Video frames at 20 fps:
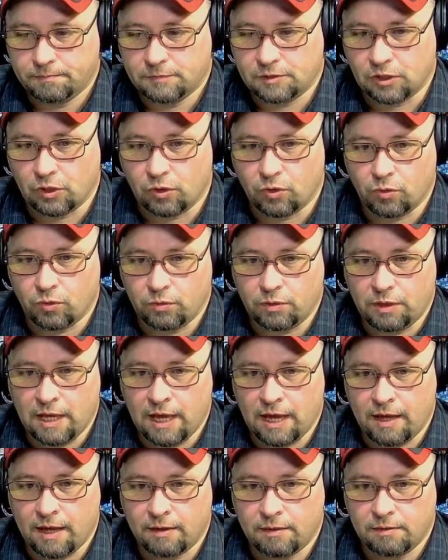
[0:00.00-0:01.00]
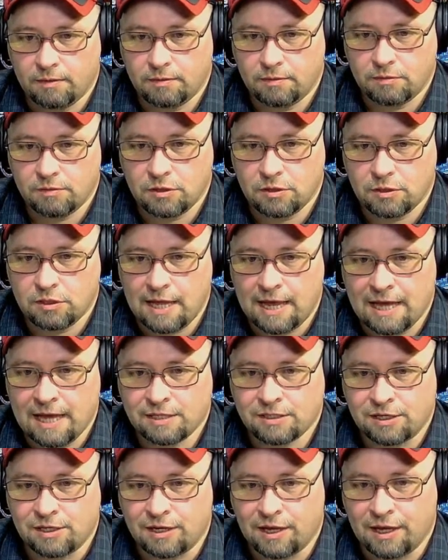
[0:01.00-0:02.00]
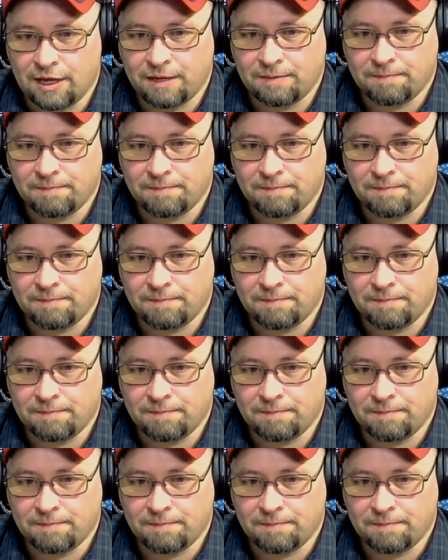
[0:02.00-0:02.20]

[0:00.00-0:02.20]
So, yeah, just asinine.